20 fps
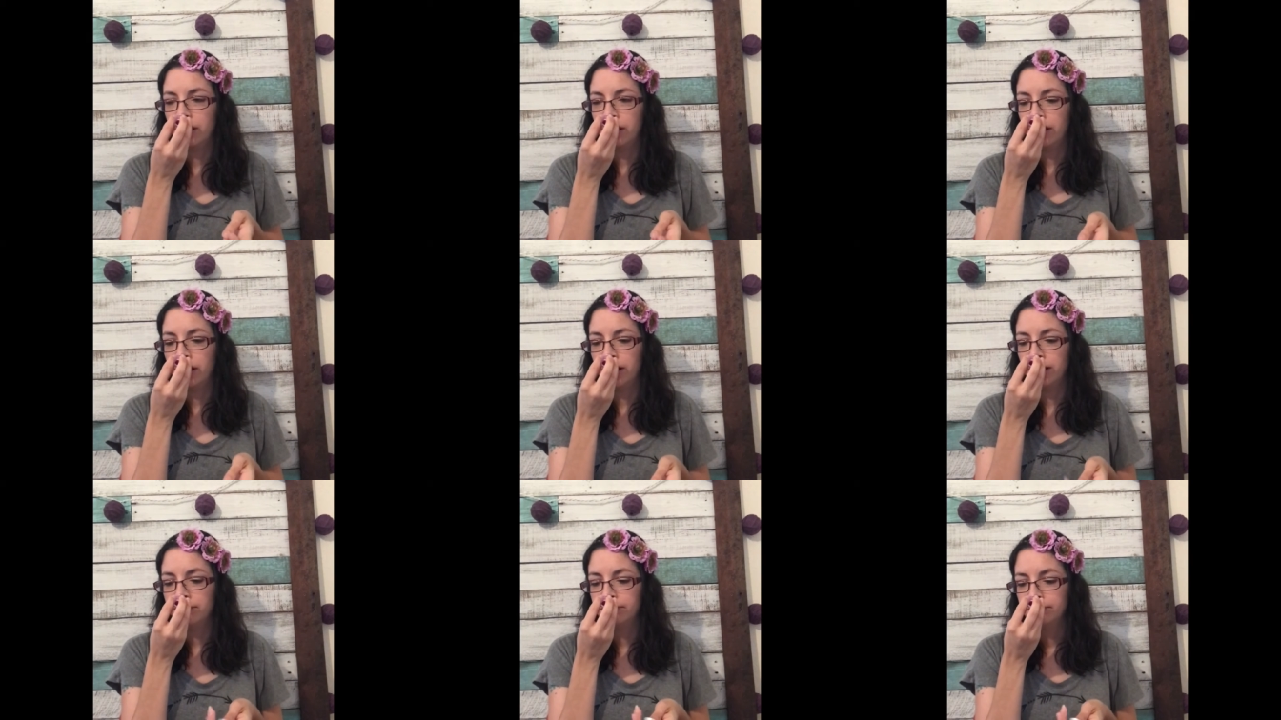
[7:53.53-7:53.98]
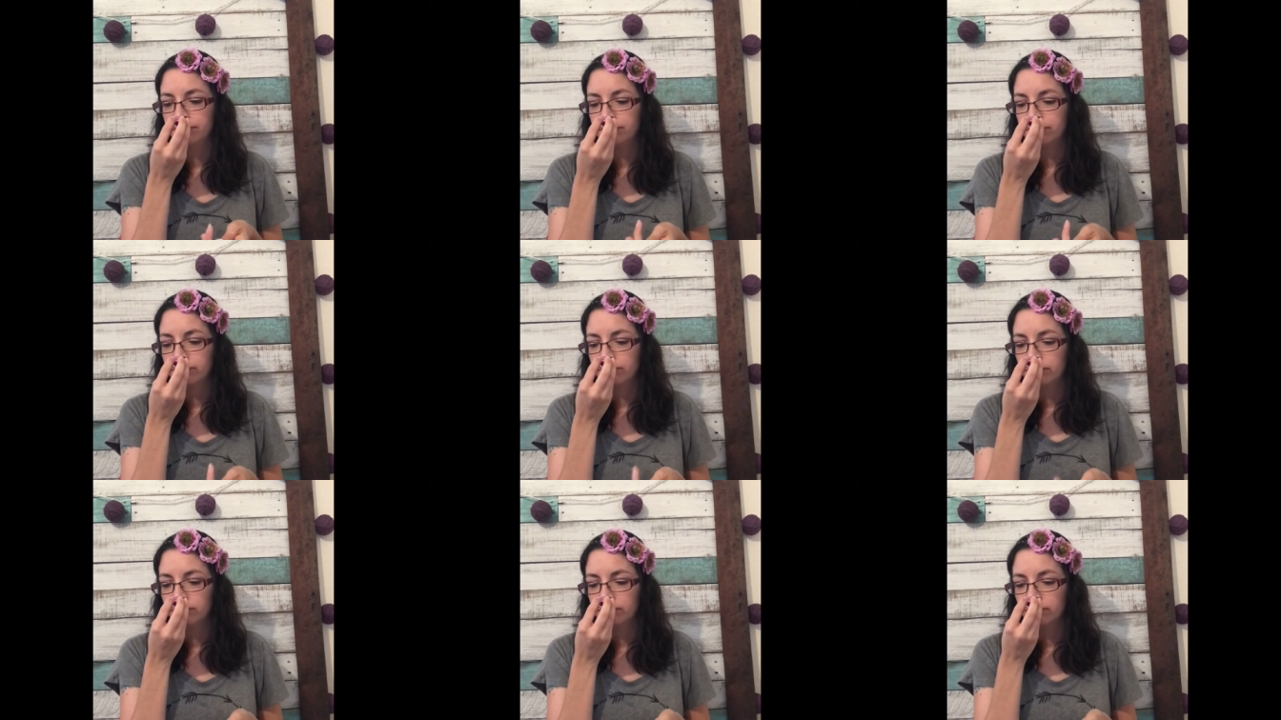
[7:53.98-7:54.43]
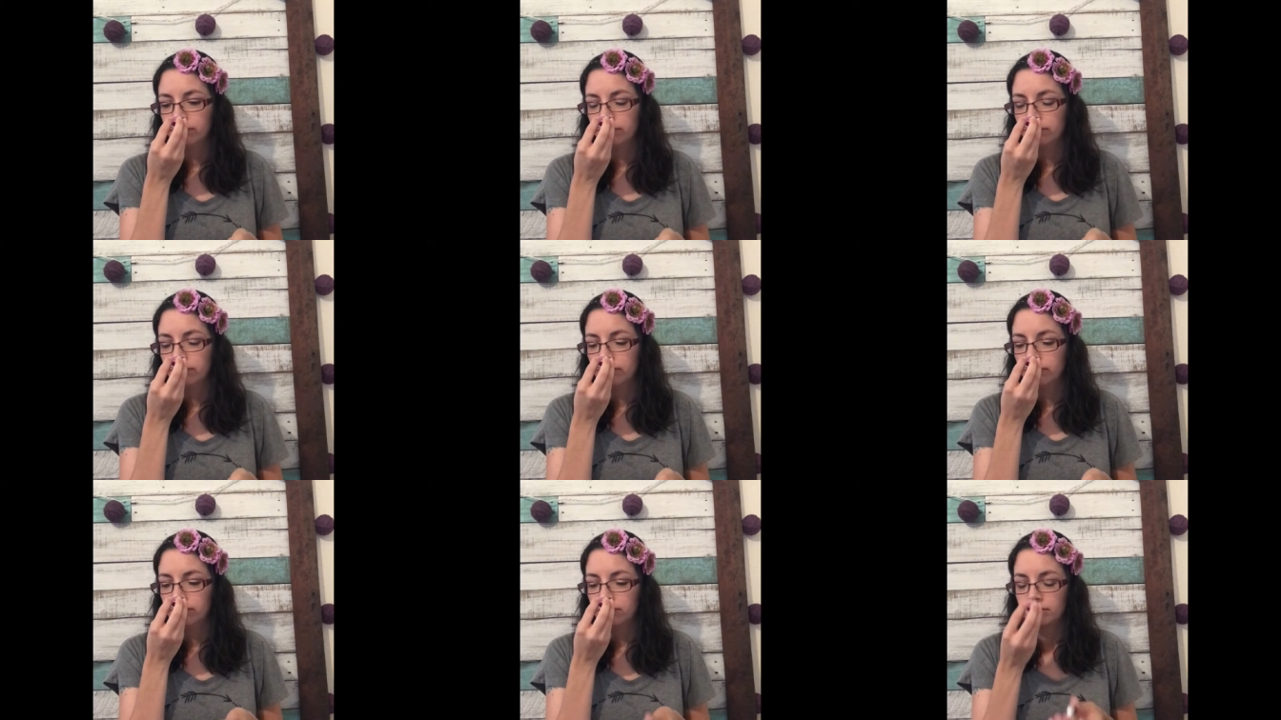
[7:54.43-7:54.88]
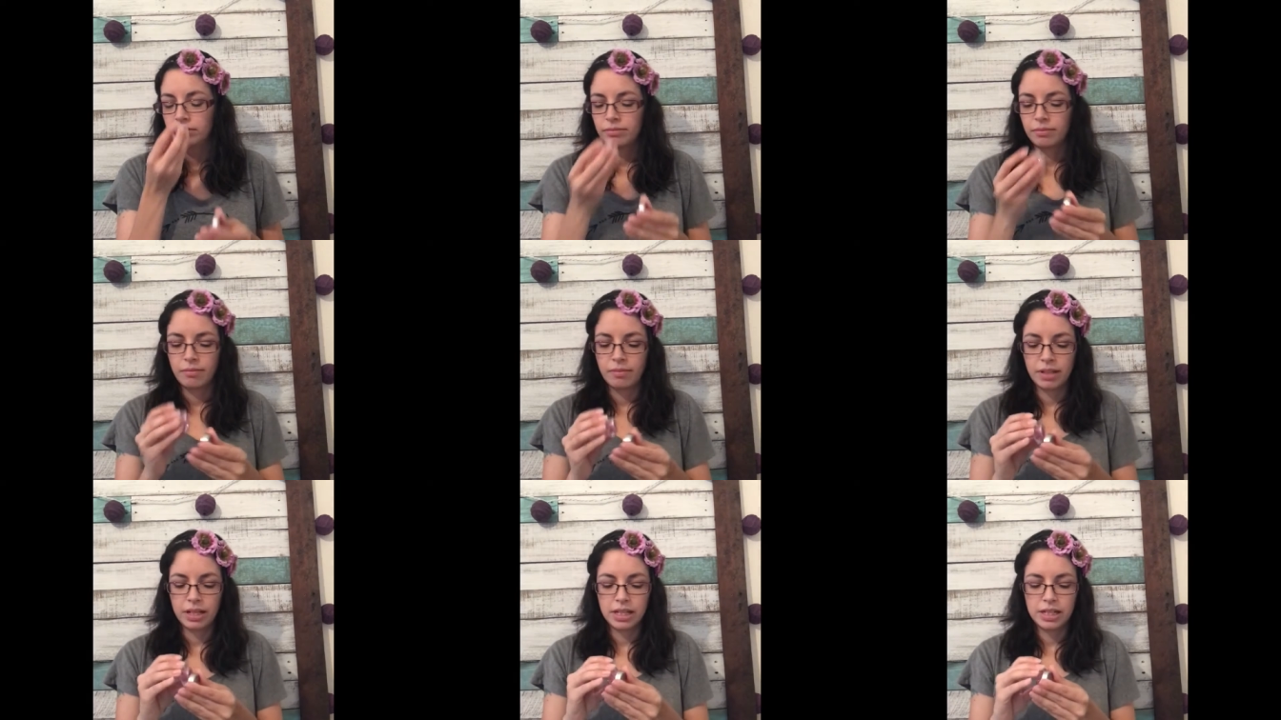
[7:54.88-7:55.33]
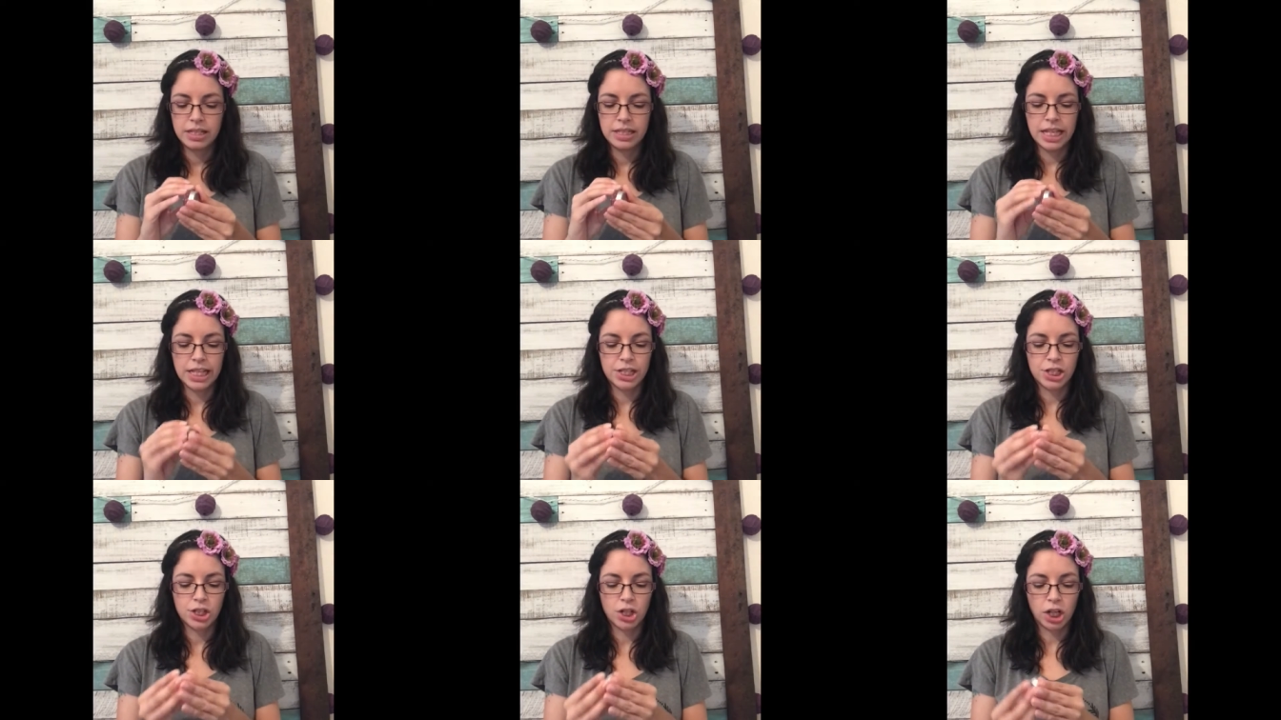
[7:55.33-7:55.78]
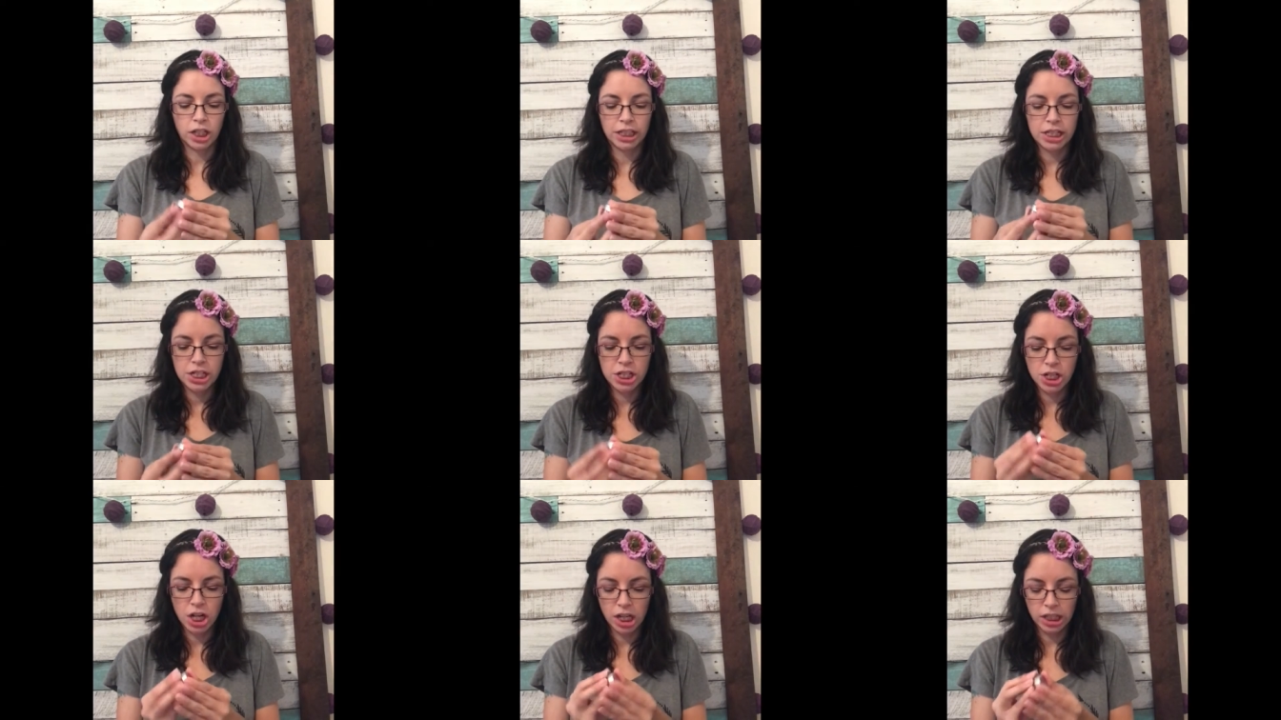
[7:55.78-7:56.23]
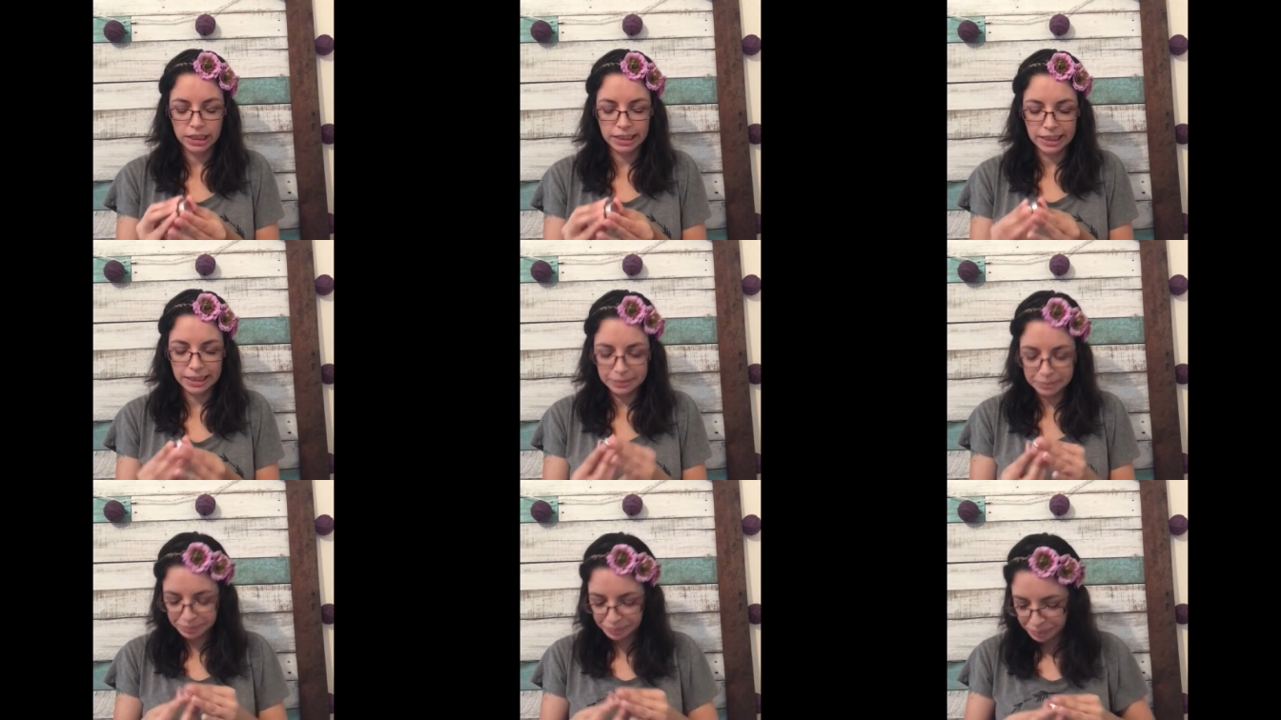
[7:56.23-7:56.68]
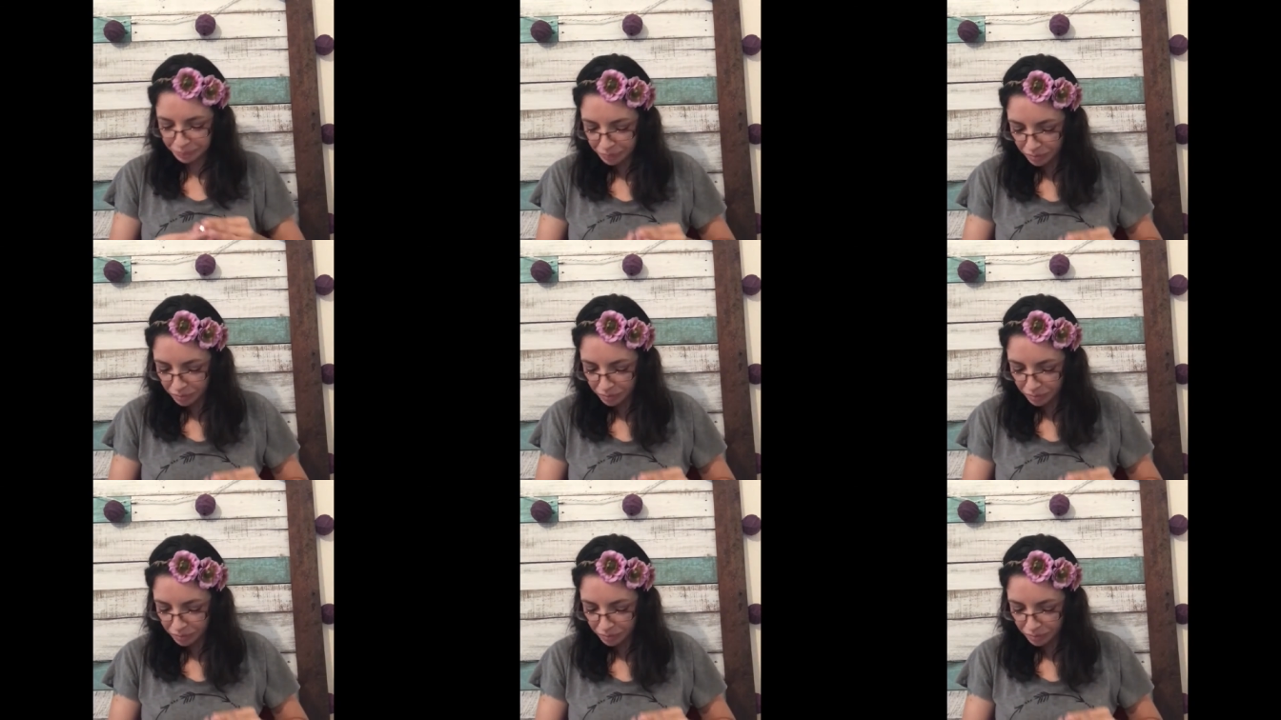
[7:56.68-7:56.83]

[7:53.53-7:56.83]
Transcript: there. And that's Darling Dahlia.